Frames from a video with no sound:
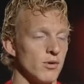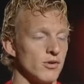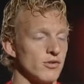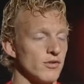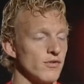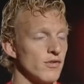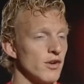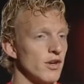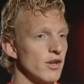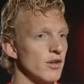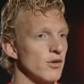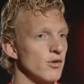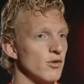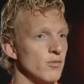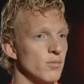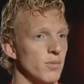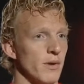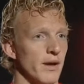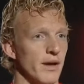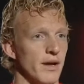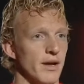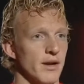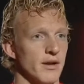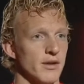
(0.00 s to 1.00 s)
was a very good
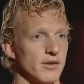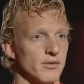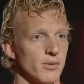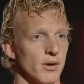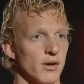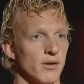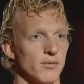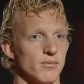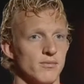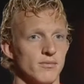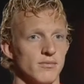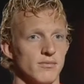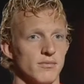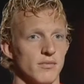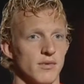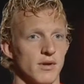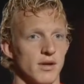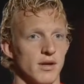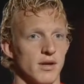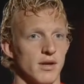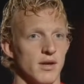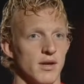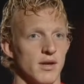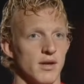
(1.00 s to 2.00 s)
player as well.
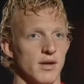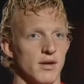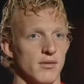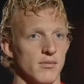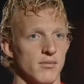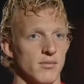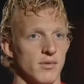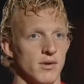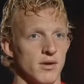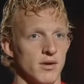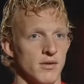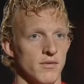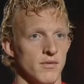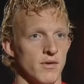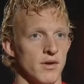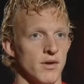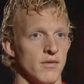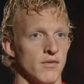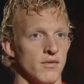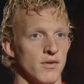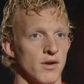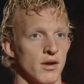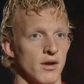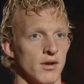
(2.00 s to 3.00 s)

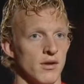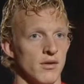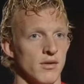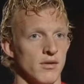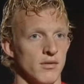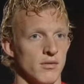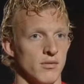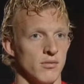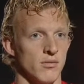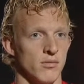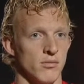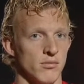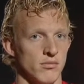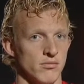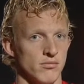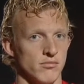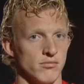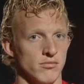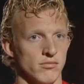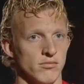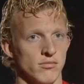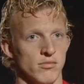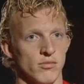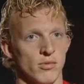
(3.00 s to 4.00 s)
He's done
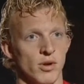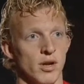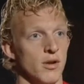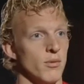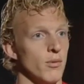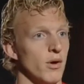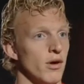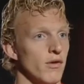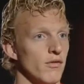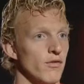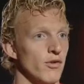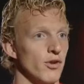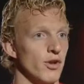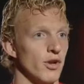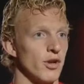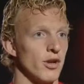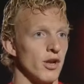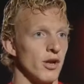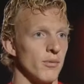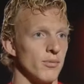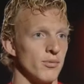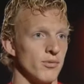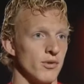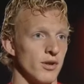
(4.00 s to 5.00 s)
really well for the
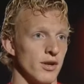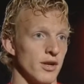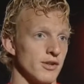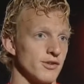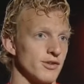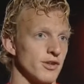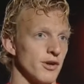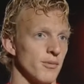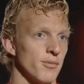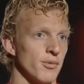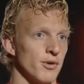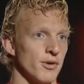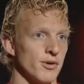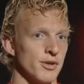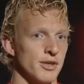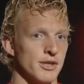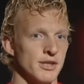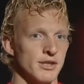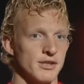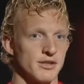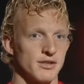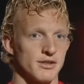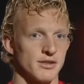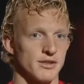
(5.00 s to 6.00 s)
club the last couple of
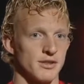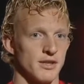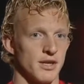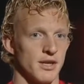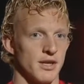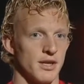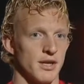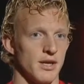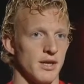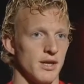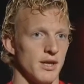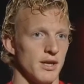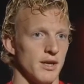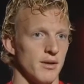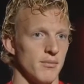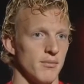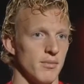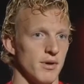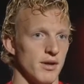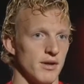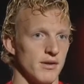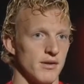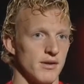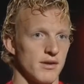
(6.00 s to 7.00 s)
years.
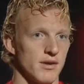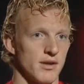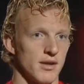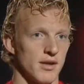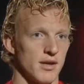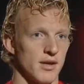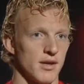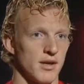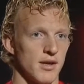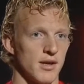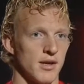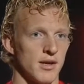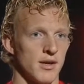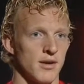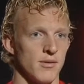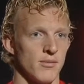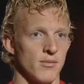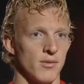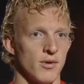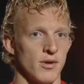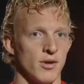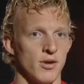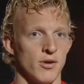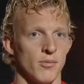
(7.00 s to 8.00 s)
But
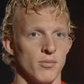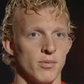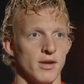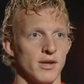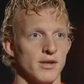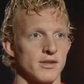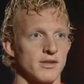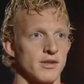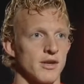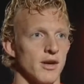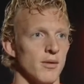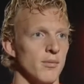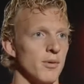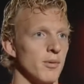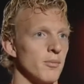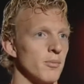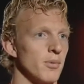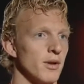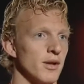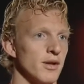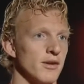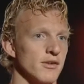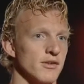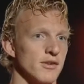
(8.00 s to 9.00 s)
you know, players come and
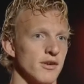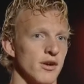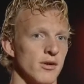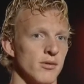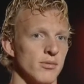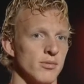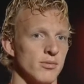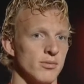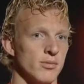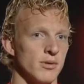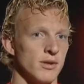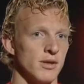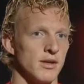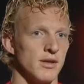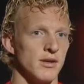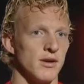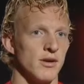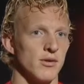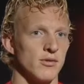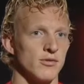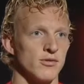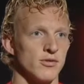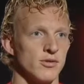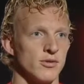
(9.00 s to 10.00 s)
players go. He
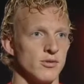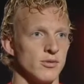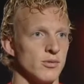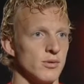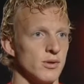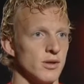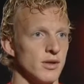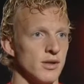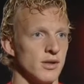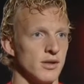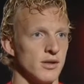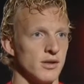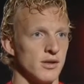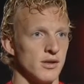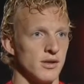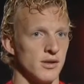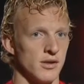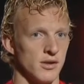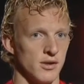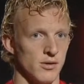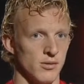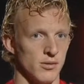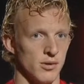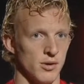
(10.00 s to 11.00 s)
go to
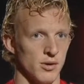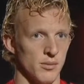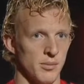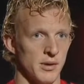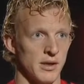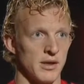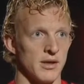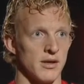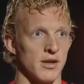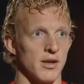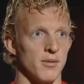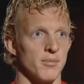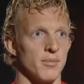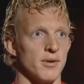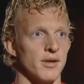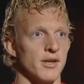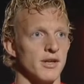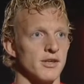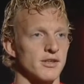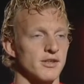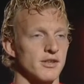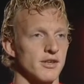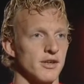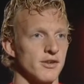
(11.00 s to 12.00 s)
you know, a big club in
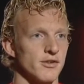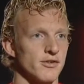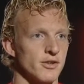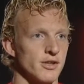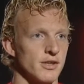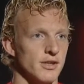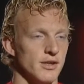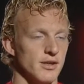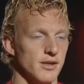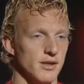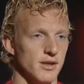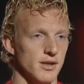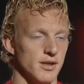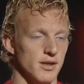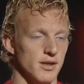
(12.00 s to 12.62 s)
his country,